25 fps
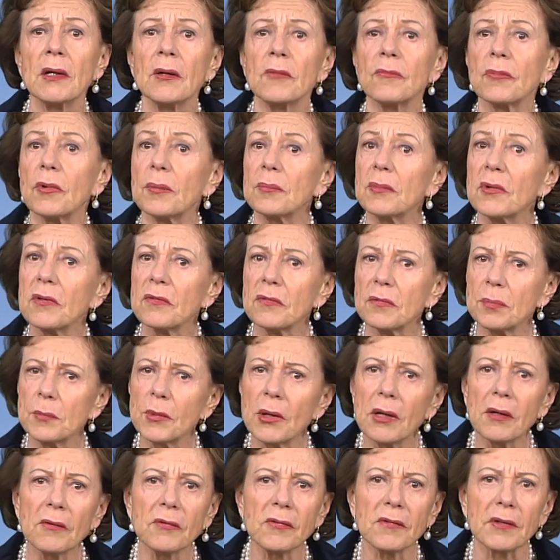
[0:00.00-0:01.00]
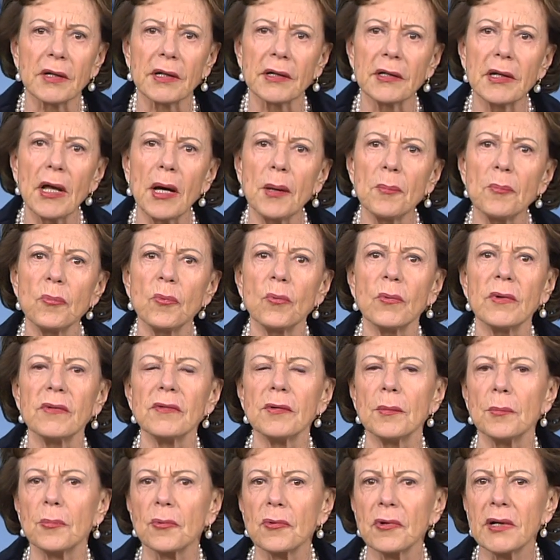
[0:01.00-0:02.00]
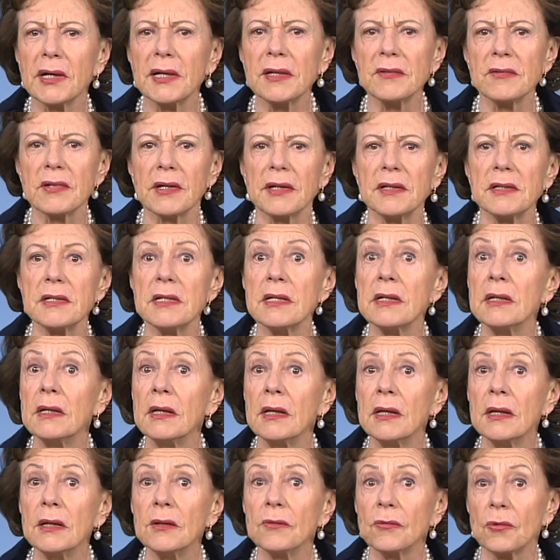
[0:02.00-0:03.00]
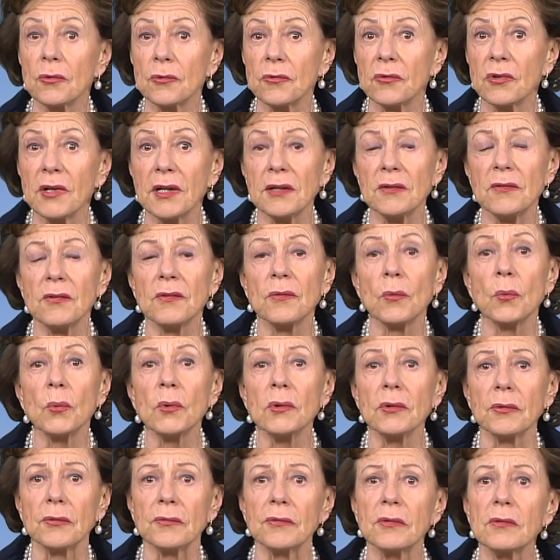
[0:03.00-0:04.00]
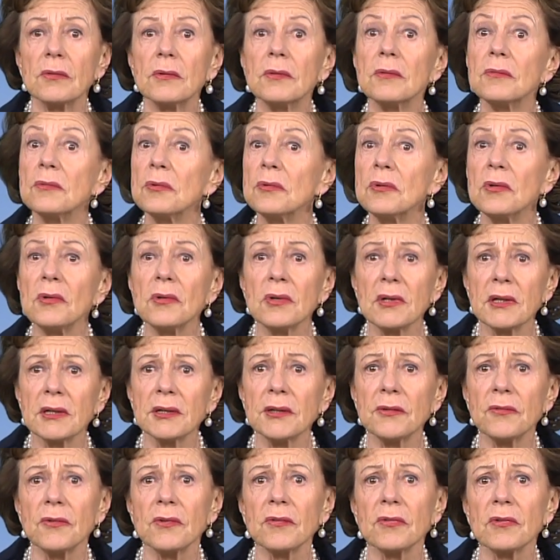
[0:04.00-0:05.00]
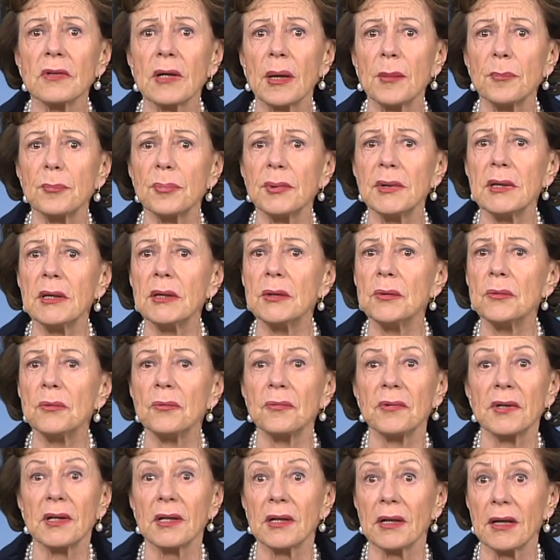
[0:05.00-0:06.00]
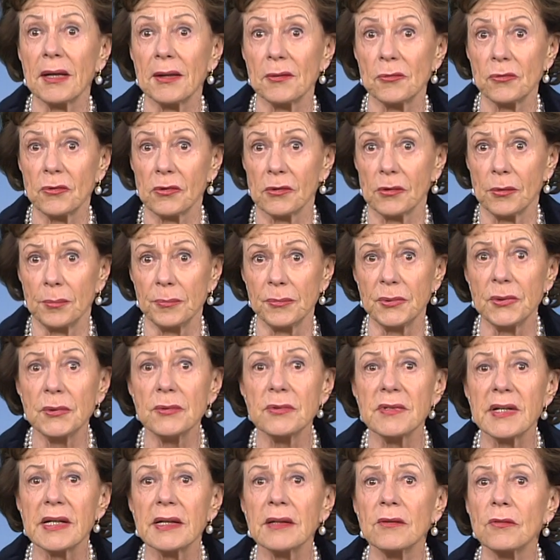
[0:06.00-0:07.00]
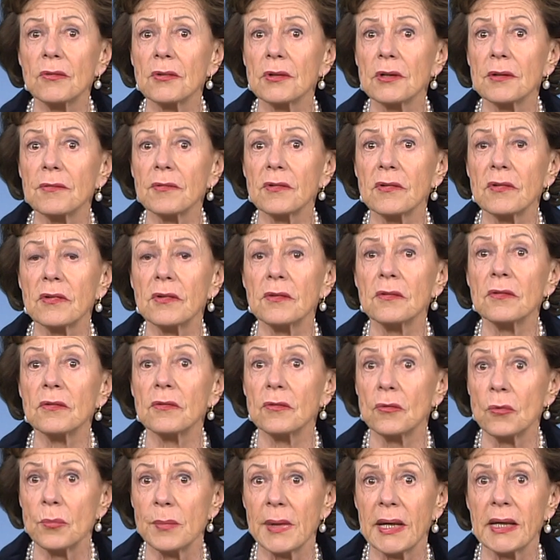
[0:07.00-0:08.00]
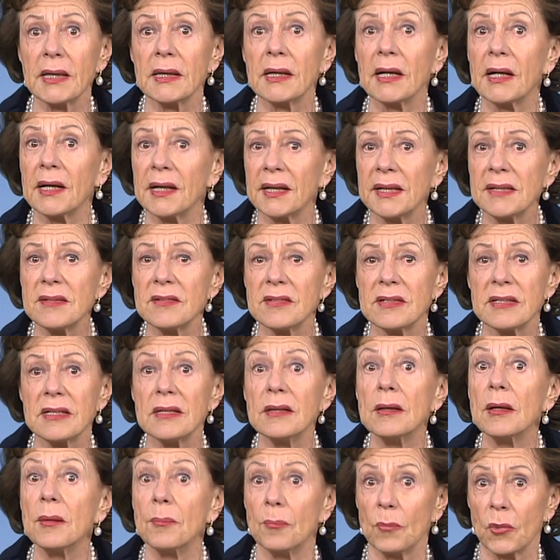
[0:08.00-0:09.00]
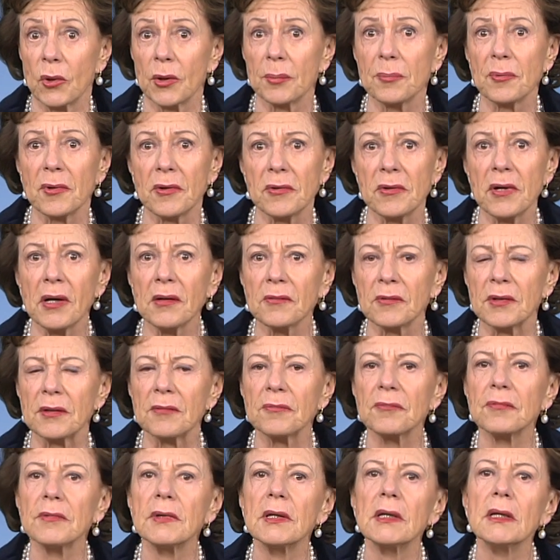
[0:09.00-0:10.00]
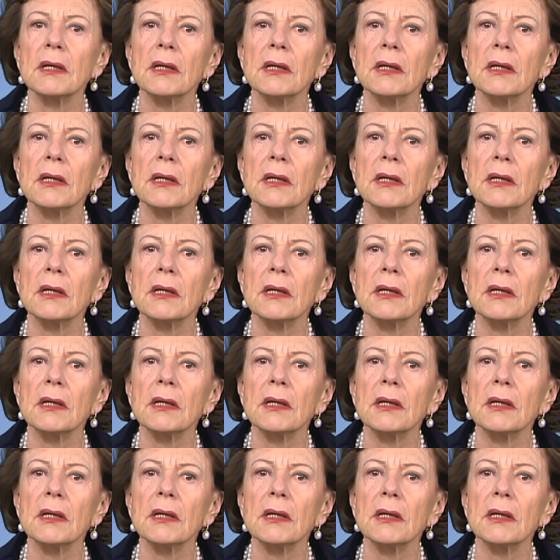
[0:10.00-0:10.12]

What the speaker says: from the smallest startup with a bright idea to change the world, to the largest company using cloud computing services to make IT more productive.